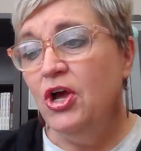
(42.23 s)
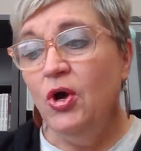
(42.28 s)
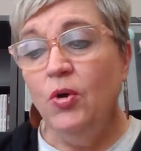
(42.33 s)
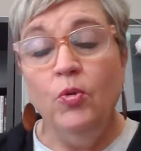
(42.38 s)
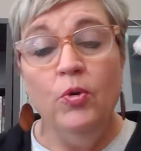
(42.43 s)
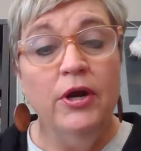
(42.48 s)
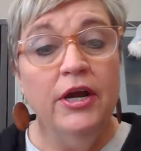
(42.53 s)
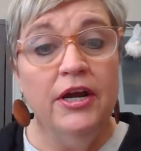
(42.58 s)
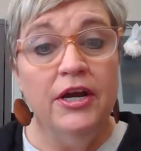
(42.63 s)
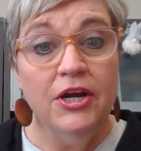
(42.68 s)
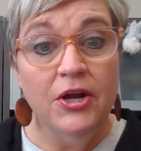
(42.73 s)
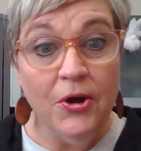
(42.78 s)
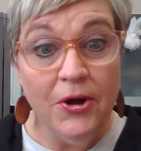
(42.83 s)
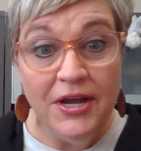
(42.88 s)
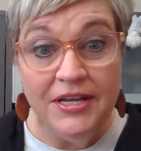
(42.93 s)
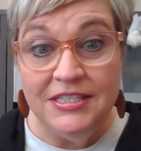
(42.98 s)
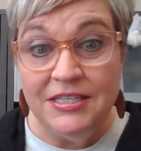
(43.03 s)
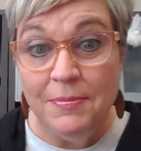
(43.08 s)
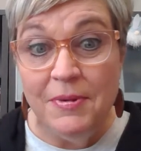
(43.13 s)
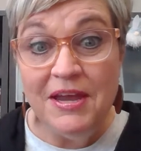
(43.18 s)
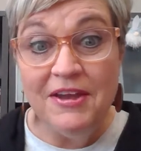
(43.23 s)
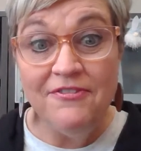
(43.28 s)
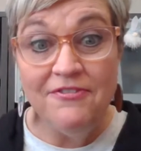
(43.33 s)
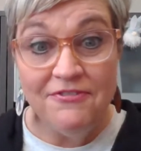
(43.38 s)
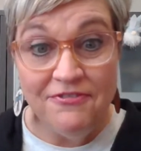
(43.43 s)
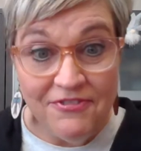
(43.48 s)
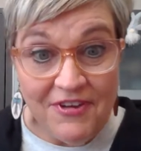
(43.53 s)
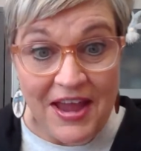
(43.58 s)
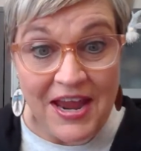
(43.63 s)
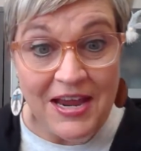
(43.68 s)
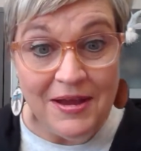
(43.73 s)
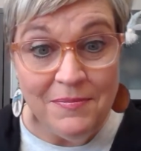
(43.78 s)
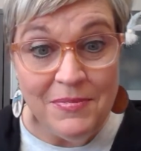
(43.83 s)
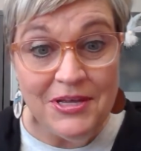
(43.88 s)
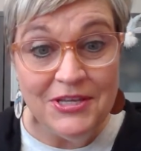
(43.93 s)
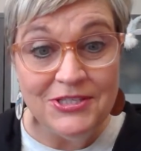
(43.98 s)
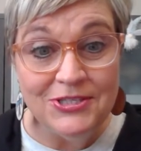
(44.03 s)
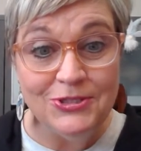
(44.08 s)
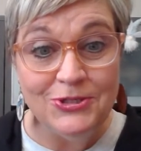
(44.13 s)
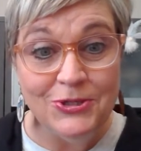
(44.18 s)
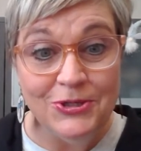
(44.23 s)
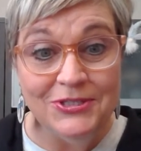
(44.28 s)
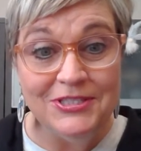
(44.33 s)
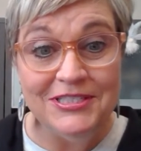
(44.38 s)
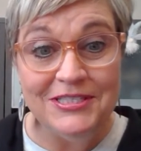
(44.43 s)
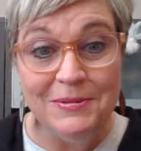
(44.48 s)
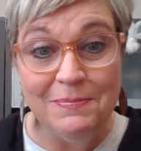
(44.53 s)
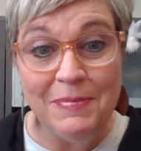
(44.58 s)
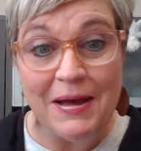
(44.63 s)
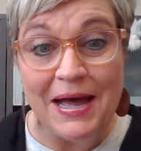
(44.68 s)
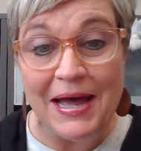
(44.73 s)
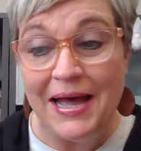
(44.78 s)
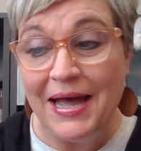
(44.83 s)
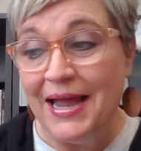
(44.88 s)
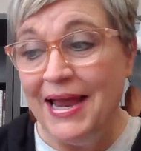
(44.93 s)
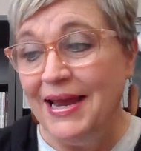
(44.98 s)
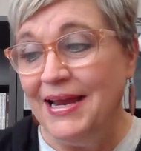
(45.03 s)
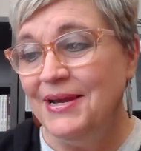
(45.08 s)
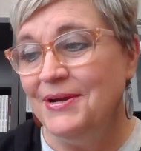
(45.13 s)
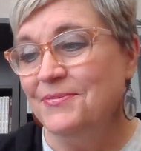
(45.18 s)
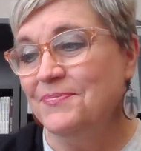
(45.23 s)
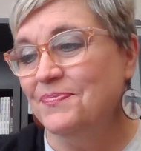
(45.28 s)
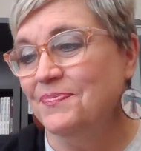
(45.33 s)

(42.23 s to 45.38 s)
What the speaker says: We're going to be famous, Tootsie Pie.